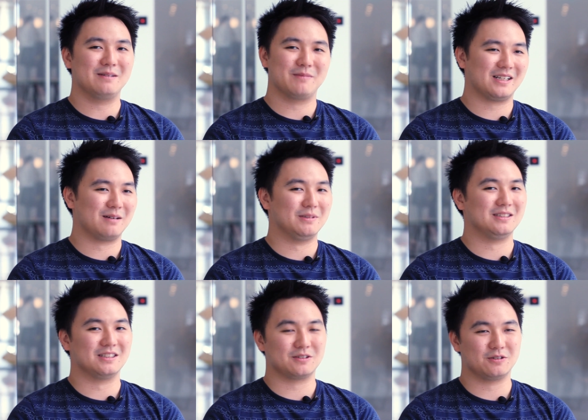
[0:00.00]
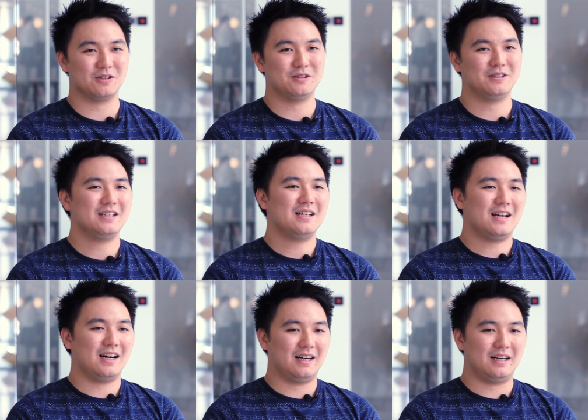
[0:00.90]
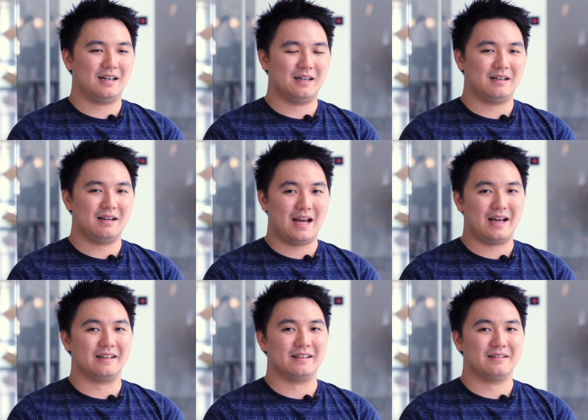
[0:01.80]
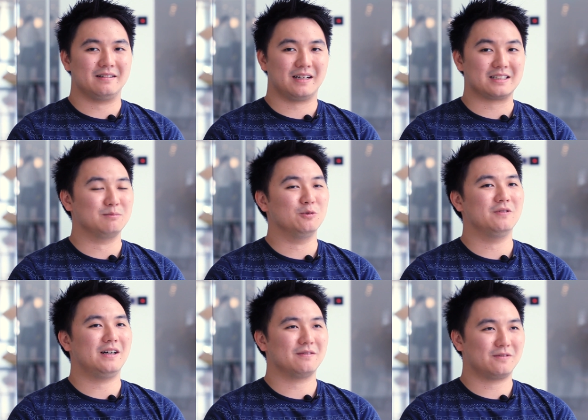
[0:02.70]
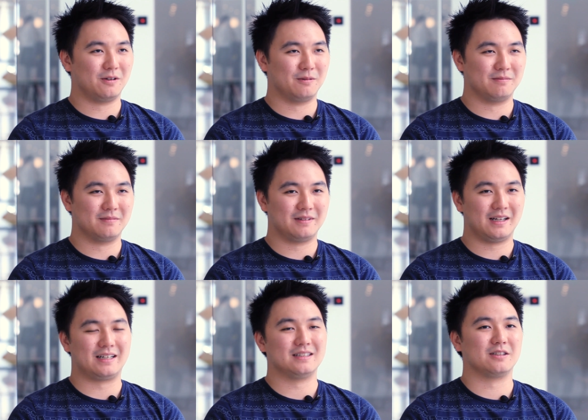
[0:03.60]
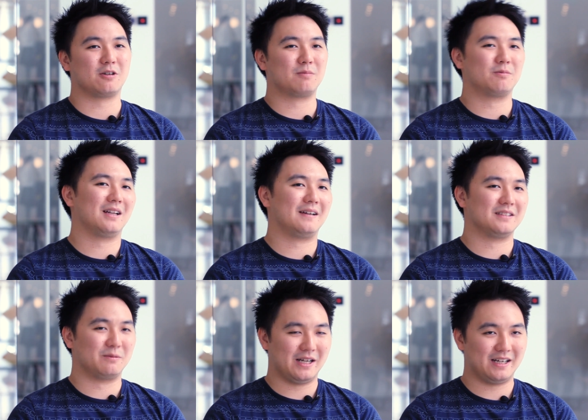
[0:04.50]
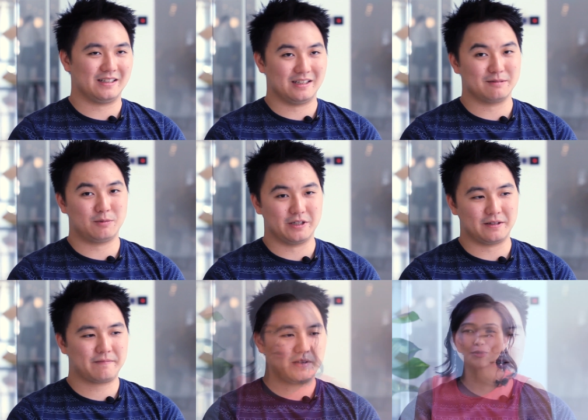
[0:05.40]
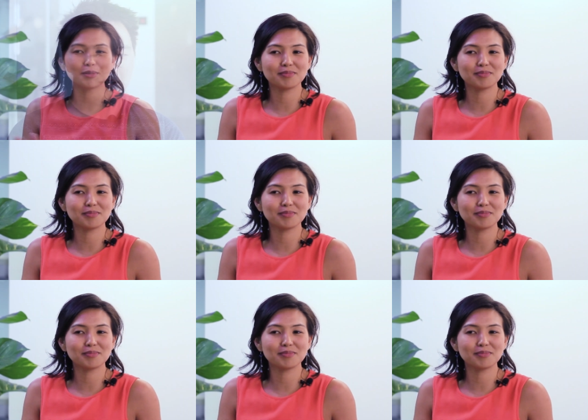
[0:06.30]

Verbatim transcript: make that business grow and actually move out from, I guess, the corporate lives that we had at that point. We